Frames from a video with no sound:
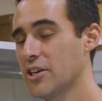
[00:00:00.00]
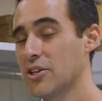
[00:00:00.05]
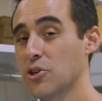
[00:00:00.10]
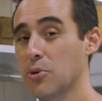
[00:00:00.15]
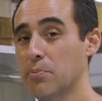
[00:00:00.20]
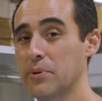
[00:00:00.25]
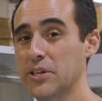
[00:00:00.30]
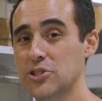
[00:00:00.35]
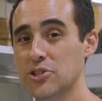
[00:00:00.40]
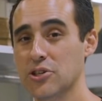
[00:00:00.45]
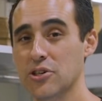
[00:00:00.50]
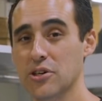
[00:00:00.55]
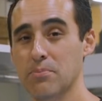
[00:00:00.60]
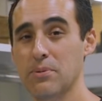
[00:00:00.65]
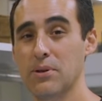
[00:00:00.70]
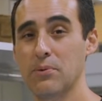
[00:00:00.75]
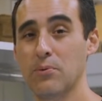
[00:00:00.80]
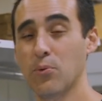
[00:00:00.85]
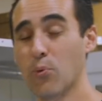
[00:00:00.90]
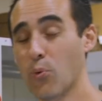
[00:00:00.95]
you'll be sure to
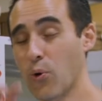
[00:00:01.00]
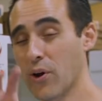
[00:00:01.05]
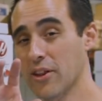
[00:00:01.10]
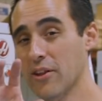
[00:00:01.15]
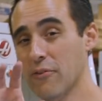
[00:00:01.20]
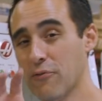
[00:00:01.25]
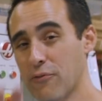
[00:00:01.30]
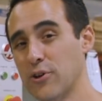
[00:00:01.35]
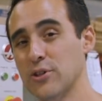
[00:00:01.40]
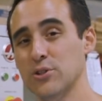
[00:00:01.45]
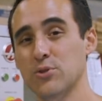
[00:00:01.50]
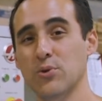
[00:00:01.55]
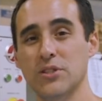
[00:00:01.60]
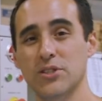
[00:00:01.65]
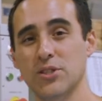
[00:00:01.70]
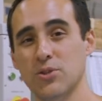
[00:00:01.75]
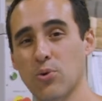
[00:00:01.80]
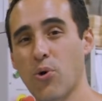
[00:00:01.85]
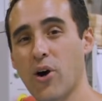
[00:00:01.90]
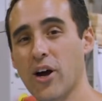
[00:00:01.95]
be one of the first
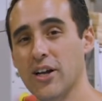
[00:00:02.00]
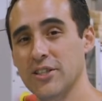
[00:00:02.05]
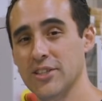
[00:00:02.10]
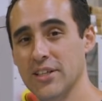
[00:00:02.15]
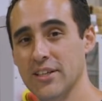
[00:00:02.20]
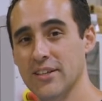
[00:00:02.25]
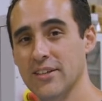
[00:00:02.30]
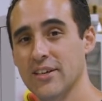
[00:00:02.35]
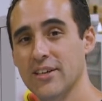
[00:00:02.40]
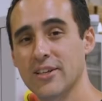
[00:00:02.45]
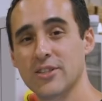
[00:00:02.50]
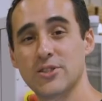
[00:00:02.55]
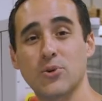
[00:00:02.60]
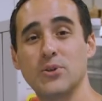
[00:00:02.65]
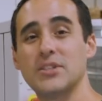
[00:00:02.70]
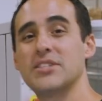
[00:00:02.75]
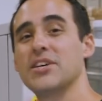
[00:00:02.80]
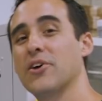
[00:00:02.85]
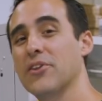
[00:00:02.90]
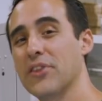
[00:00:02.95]
ones to watch it. So
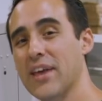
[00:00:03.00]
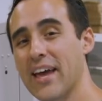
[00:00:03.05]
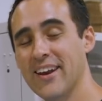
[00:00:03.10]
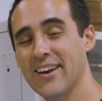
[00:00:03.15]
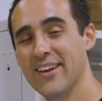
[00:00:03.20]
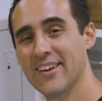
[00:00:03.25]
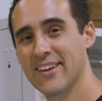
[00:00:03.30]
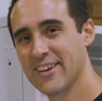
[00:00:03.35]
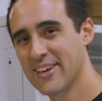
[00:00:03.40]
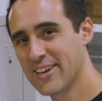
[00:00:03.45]
until then,